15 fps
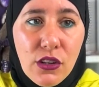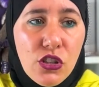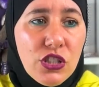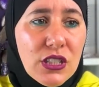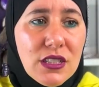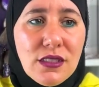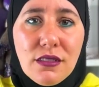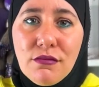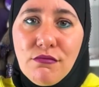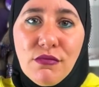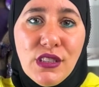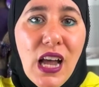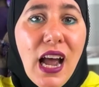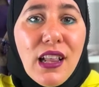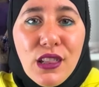you're just
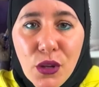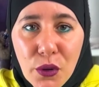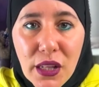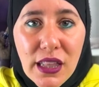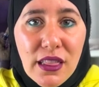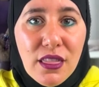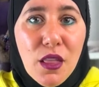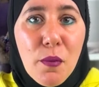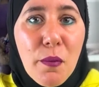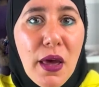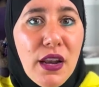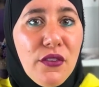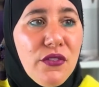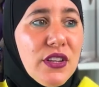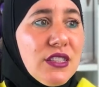diluting the
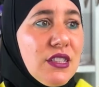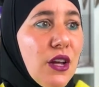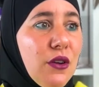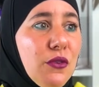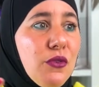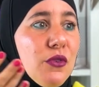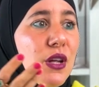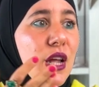benefits of